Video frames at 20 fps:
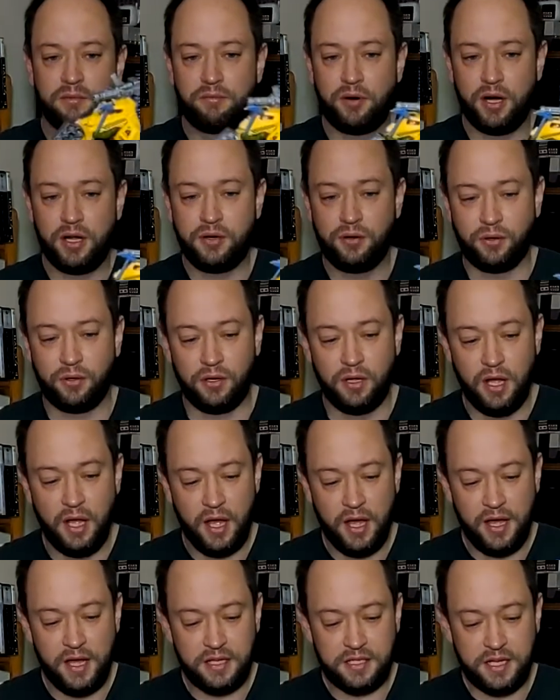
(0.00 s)
Pretty cool.
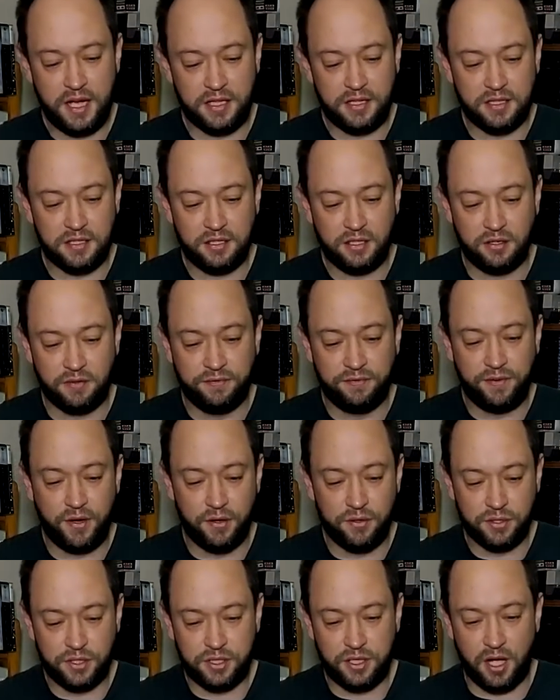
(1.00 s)
He's got this little
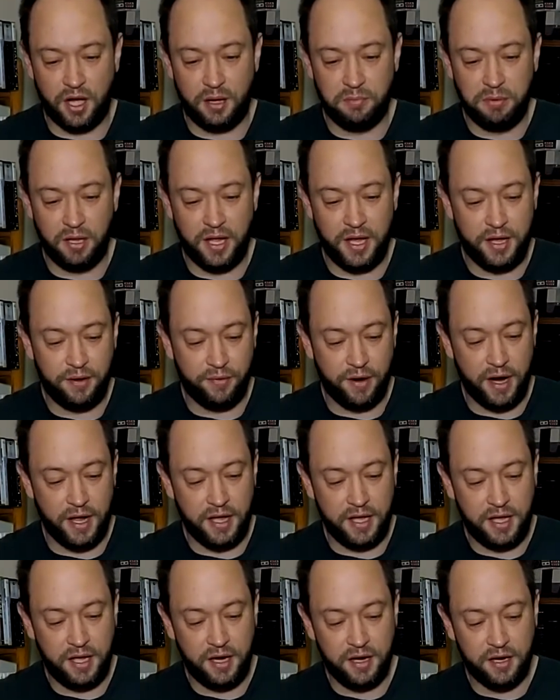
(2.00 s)
faux saw blade
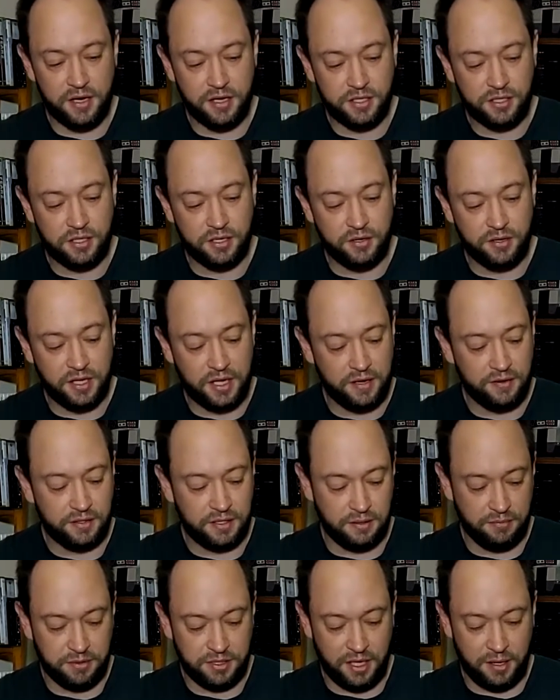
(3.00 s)
right here, so it
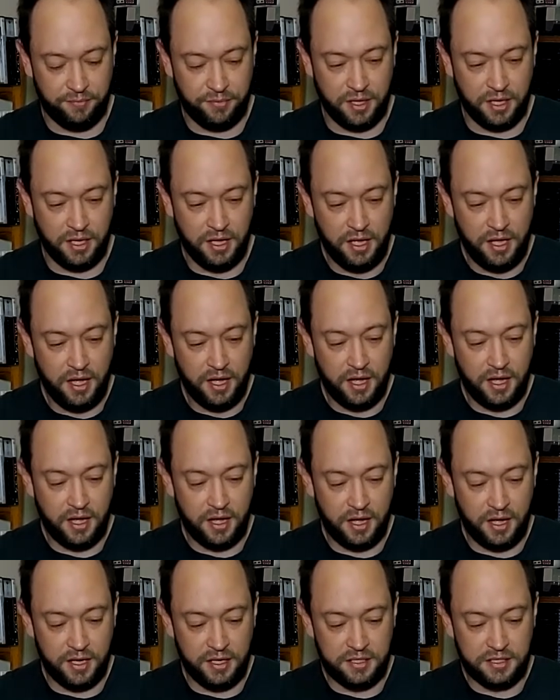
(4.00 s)
gives him something.
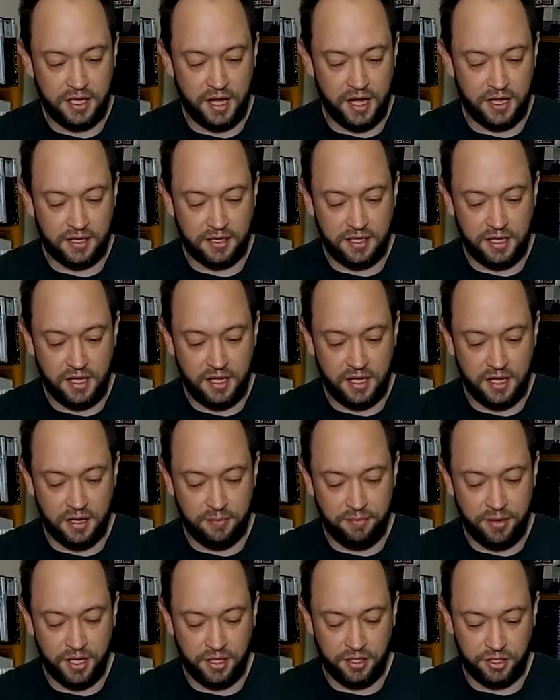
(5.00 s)
He's got the
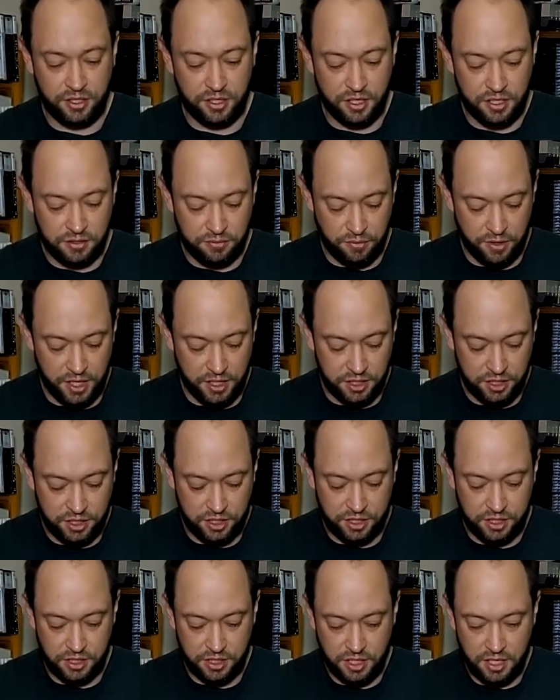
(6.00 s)
pinchers,
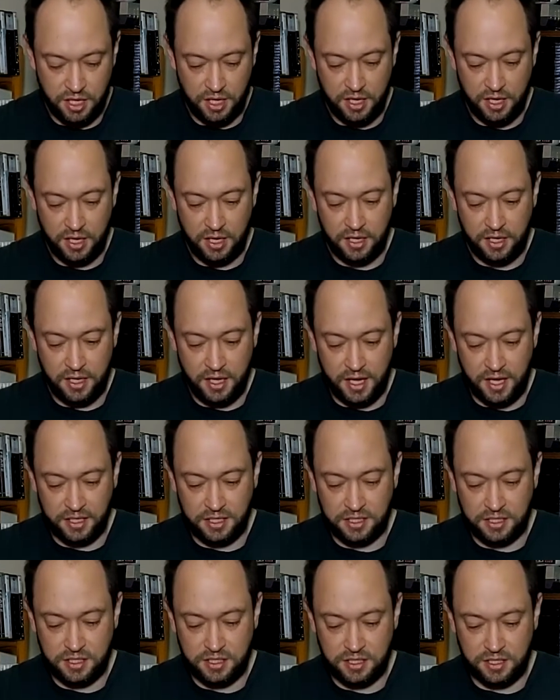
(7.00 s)
which,
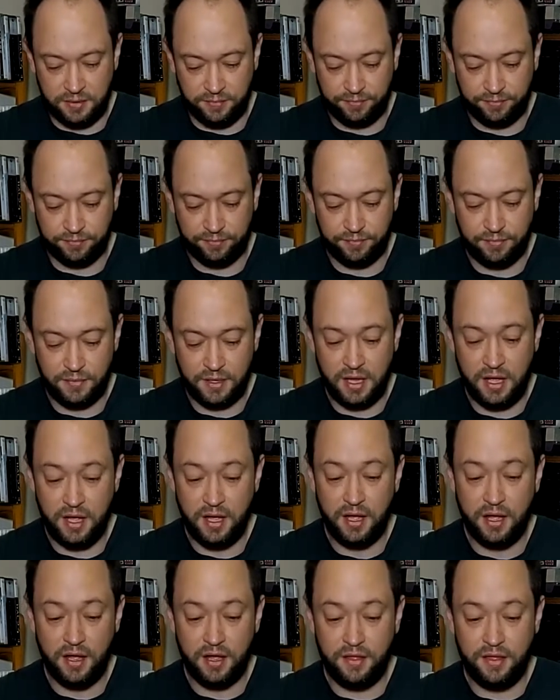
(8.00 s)
yes,
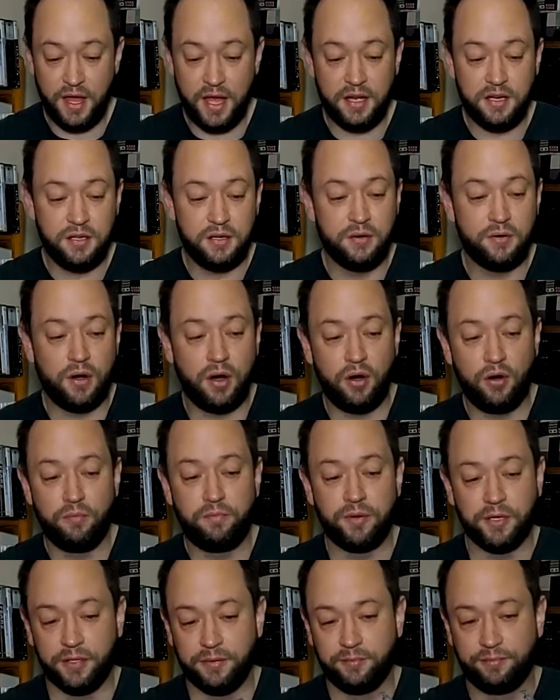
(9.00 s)
they do
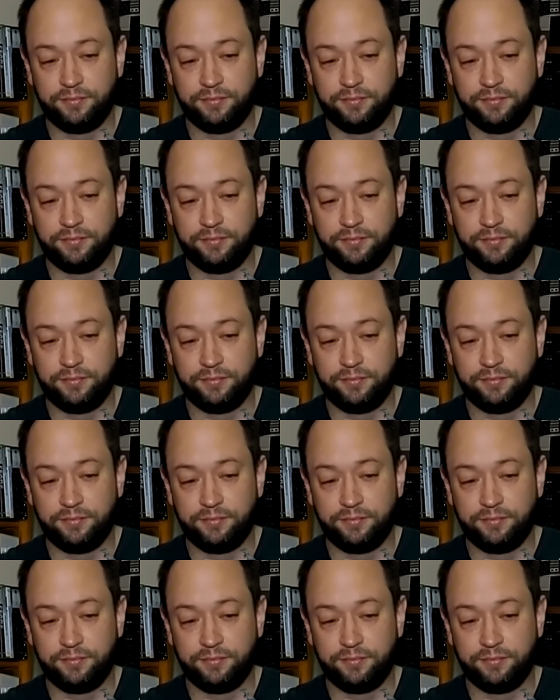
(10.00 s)
open